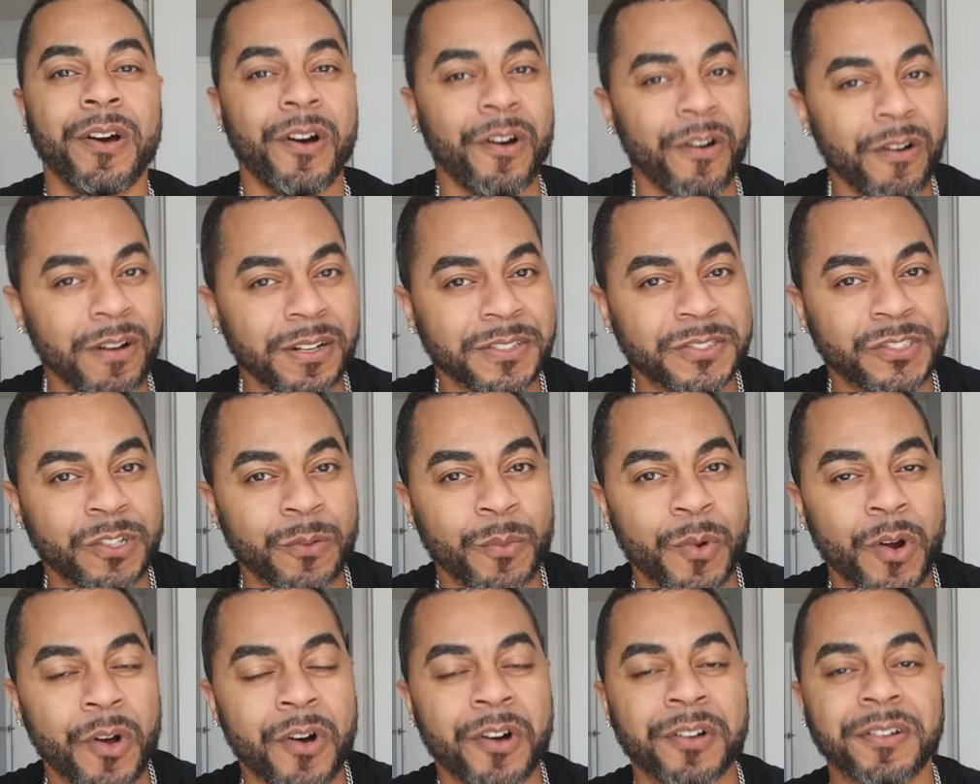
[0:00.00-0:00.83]
on? Somewhere
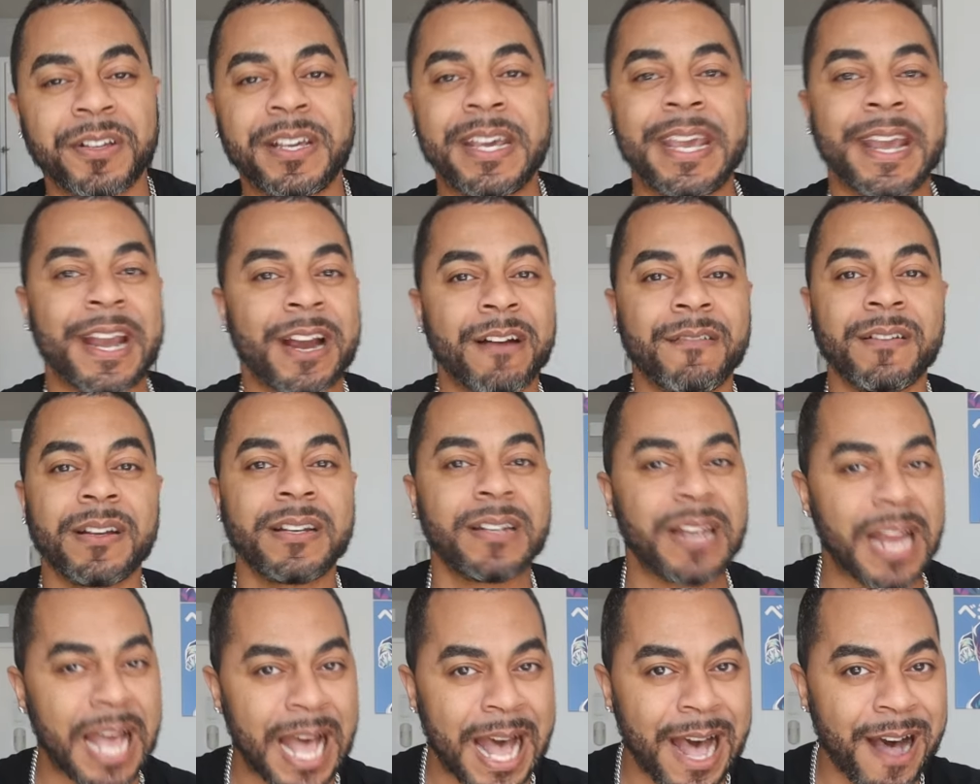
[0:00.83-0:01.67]
on Karen
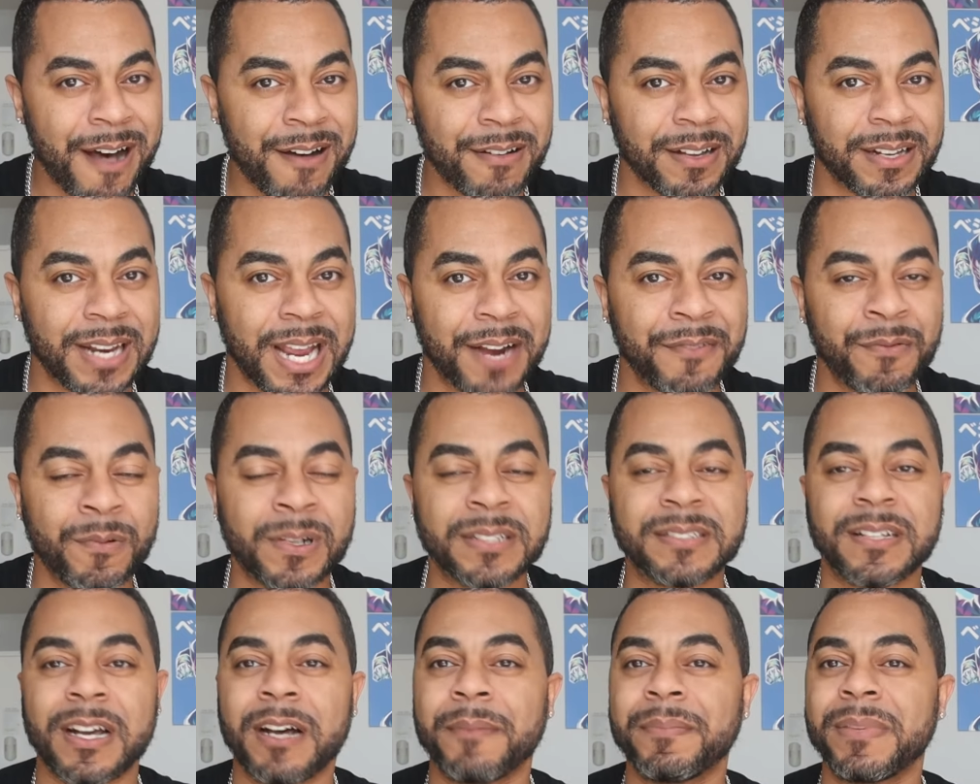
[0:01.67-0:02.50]
now and everyone's
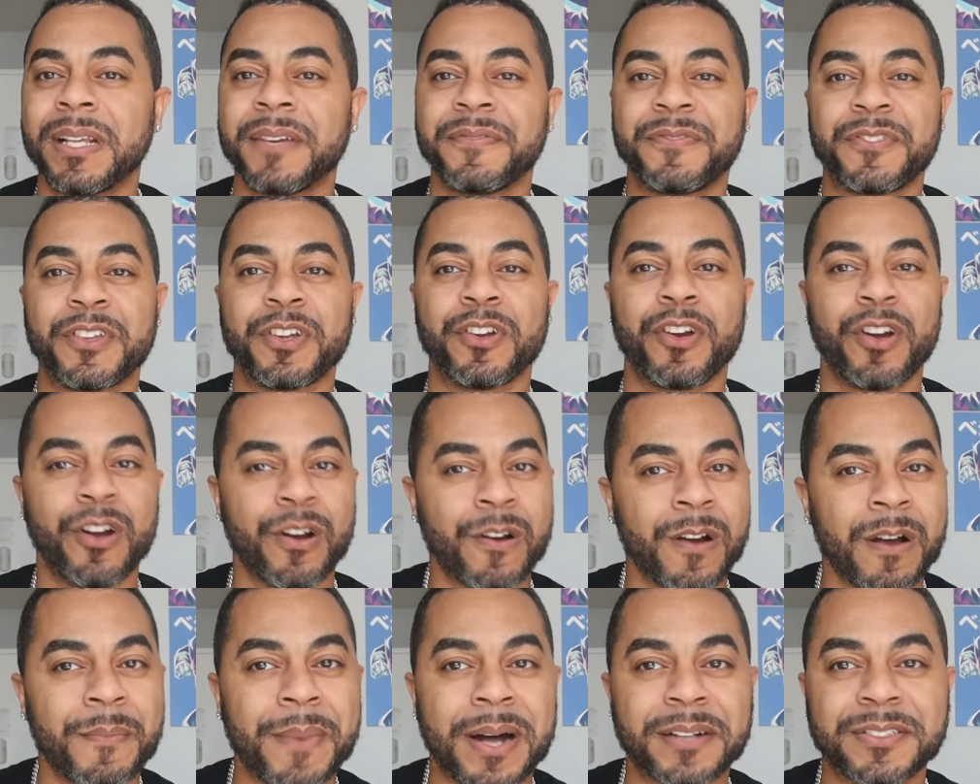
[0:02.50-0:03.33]
uplifting her
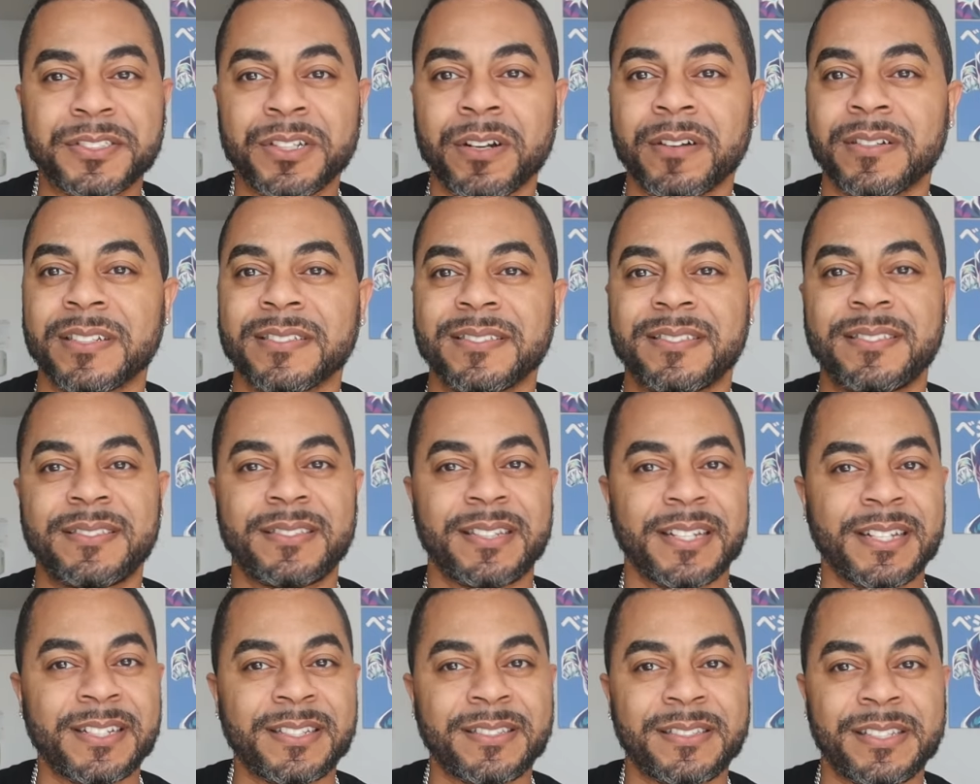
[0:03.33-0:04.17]
about turning
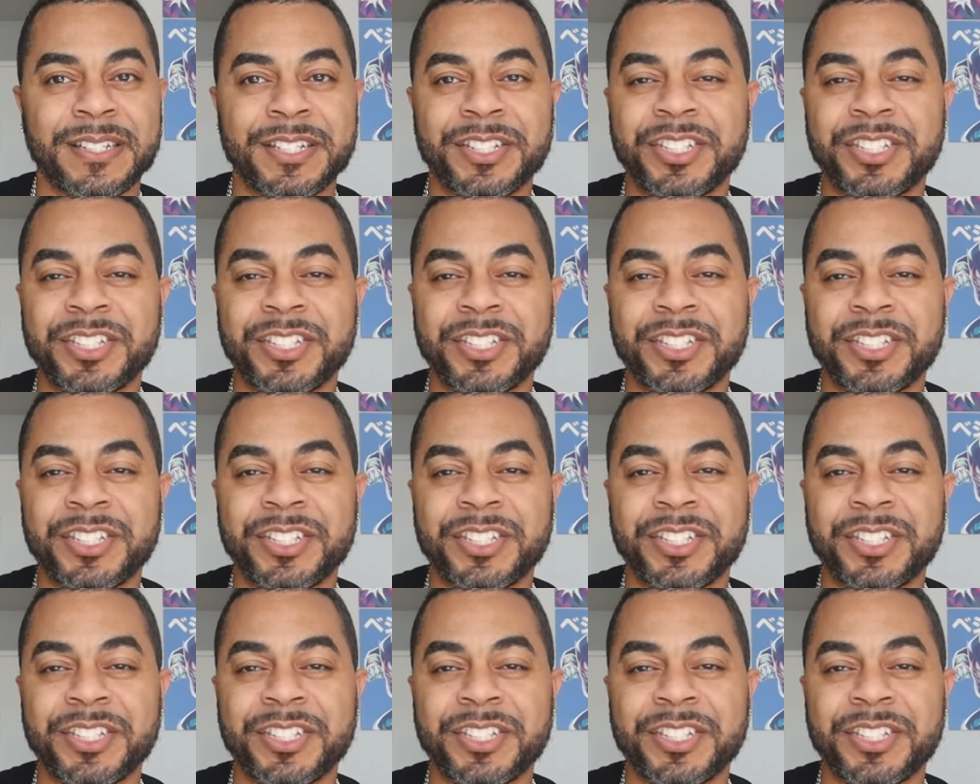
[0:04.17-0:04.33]
60.